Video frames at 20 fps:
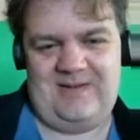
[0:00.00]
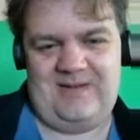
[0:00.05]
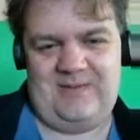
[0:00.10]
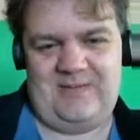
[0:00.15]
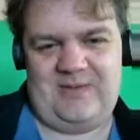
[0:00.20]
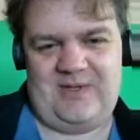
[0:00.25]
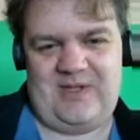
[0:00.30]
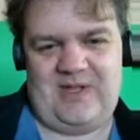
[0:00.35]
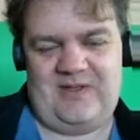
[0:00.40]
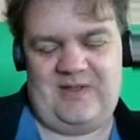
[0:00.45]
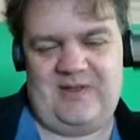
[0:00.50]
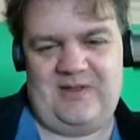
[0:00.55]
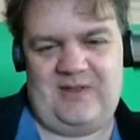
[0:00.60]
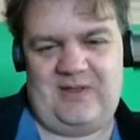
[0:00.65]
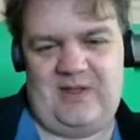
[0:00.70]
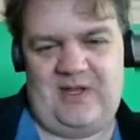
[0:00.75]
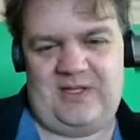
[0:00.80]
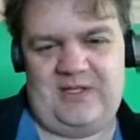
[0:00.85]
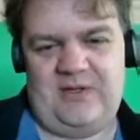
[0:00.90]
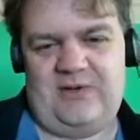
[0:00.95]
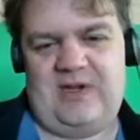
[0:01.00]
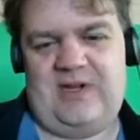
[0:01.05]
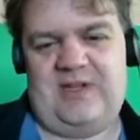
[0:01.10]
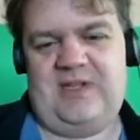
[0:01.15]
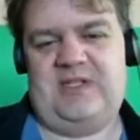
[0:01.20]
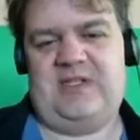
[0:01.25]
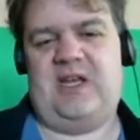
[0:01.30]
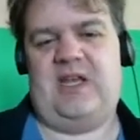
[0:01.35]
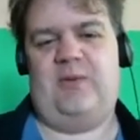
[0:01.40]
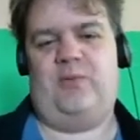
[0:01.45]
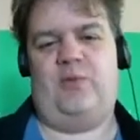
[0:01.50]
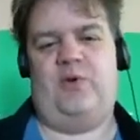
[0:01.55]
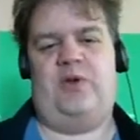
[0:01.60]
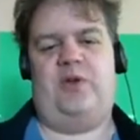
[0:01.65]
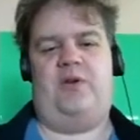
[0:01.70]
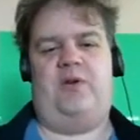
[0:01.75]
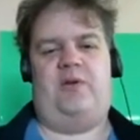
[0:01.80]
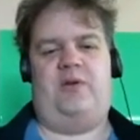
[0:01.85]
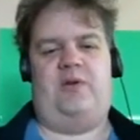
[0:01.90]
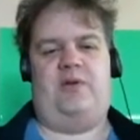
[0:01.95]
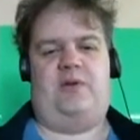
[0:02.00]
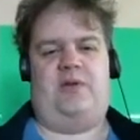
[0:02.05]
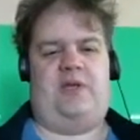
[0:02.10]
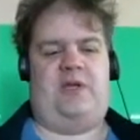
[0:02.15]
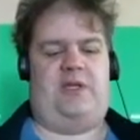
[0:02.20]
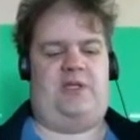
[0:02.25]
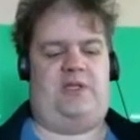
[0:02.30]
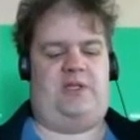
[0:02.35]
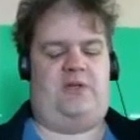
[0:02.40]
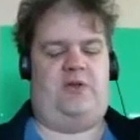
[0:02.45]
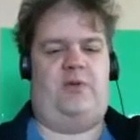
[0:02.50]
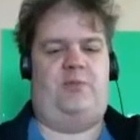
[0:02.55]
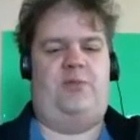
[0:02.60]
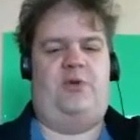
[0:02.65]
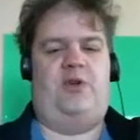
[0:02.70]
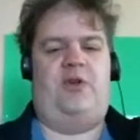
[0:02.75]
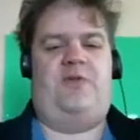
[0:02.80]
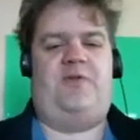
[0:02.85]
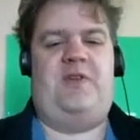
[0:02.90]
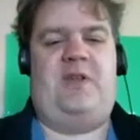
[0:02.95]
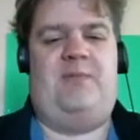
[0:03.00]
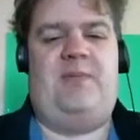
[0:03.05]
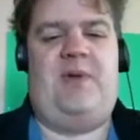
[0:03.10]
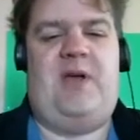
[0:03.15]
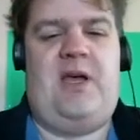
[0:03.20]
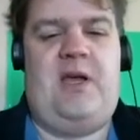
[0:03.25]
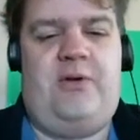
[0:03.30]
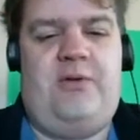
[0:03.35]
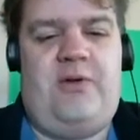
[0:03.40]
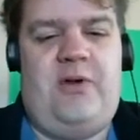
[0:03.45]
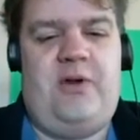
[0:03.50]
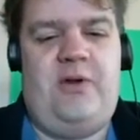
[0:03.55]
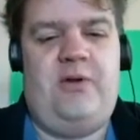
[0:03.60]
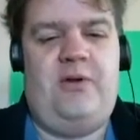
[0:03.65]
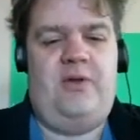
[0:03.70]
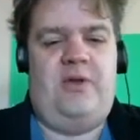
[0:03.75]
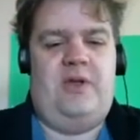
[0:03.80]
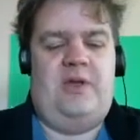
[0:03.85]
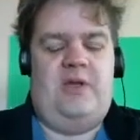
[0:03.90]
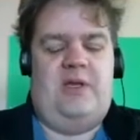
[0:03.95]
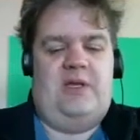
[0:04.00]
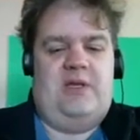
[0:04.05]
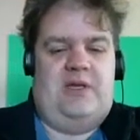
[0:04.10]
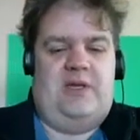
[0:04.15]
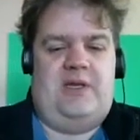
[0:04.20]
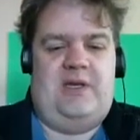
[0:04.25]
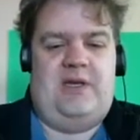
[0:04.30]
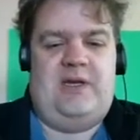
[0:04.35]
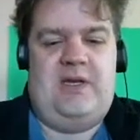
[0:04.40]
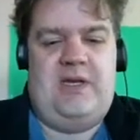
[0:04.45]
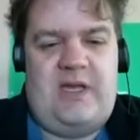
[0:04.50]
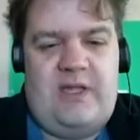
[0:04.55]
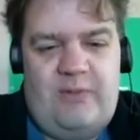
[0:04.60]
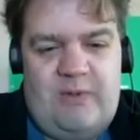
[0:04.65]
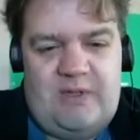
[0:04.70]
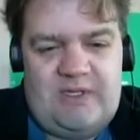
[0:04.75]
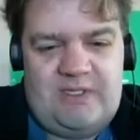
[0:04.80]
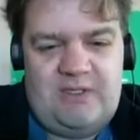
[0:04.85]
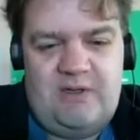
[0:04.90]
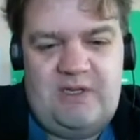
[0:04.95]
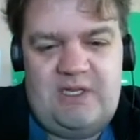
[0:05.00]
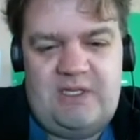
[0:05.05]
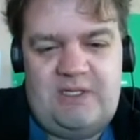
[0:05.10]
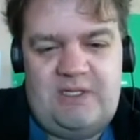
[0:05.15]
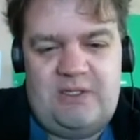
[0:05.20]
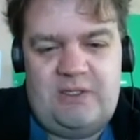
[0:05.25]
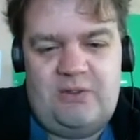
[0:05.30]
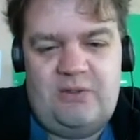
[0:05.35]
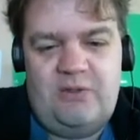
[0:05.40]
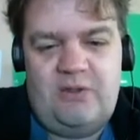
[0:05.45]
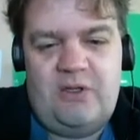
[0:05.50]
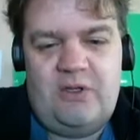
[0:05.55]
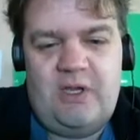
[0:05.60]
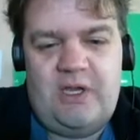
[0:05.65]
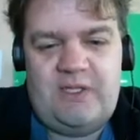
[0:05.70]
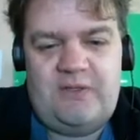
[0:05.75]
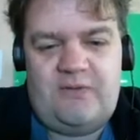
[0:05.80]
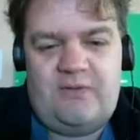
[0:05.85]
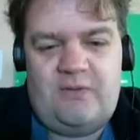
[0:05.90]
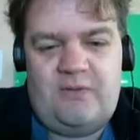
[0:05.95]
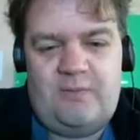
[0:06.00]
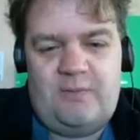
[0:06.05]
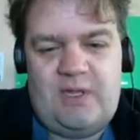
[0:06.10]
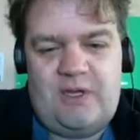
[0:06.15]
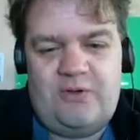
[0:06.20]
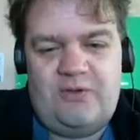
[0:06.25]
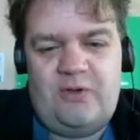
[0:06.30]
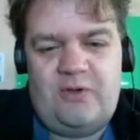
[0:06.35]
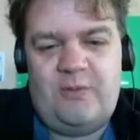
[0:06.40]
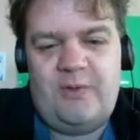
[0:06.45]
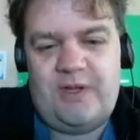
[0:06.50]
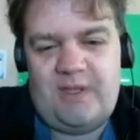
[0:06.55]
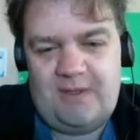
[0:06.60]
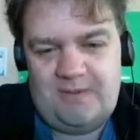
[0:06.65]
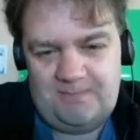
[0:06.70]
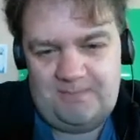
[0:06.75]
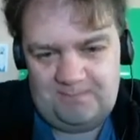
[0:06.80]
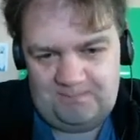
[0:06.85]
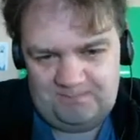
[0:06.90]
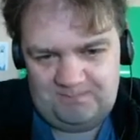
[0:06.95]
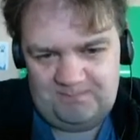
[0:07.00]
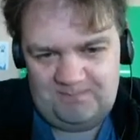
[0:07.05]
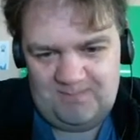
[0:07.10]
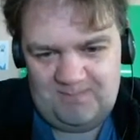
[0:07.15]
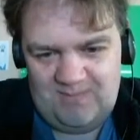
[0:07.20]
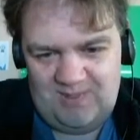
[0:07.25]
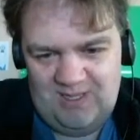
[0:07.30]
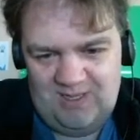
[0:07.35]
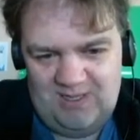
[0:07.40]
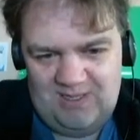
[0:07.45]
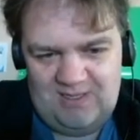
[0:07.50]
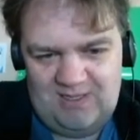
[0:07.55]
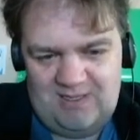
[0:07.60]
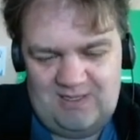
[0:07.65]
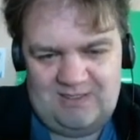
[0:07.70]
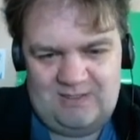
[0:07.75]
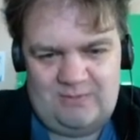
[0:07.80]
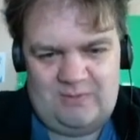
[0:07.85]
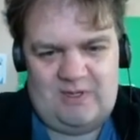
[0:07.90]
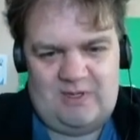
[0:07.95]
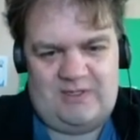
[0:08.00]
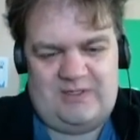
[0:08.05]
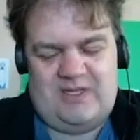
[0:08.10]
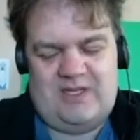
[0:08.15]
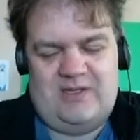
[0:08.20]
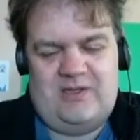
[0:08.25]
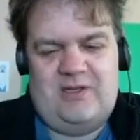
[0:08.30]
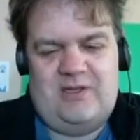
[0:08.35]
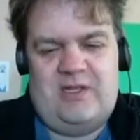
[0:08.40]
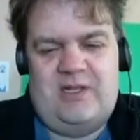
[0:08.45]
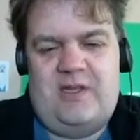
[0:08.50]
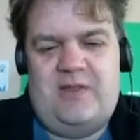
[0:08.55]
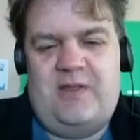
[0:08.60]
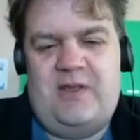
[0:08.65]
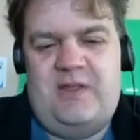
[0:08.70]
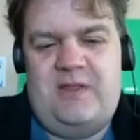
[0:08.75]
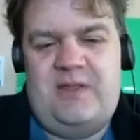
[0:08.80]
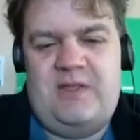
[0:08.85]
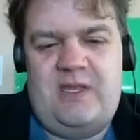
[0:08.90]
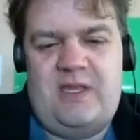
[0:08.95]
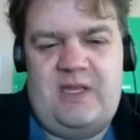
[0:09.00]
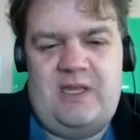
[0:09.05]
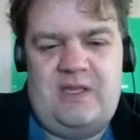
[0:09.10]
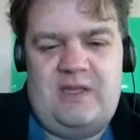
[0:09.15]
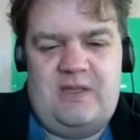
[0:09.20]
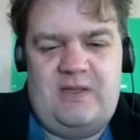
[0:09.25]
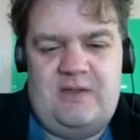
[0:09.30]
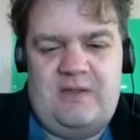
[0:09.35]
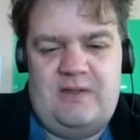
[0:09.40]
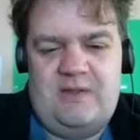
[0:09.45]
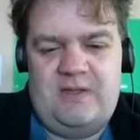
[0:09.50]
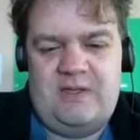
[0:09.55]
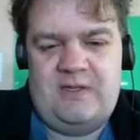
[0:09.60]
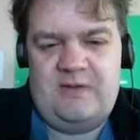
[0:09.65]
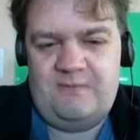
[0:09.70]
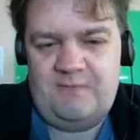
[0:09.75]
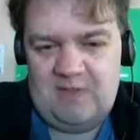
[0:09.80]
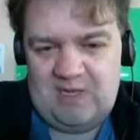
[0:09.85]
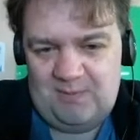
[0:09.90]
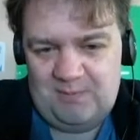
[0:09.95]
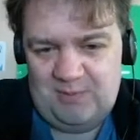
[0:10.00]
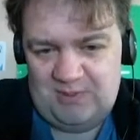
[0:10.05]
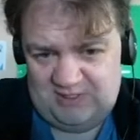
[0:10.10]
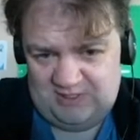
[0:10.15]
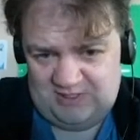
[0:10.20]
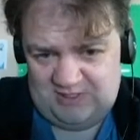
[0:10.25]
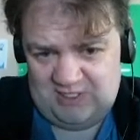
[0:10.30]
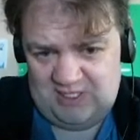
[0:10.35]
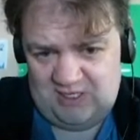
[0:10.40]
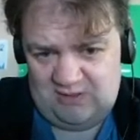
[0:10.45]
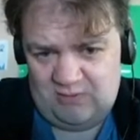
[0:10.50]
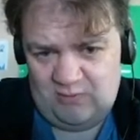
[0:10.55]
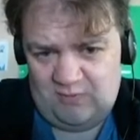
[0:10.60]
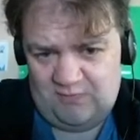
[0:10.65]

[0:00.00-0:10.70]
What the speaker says: But yeah, the guys who created this game were Scott Murphy and Mark Crow, otherwise known as the two guys from Andromeda. is what I was saying earlier, that the developers at Sierra were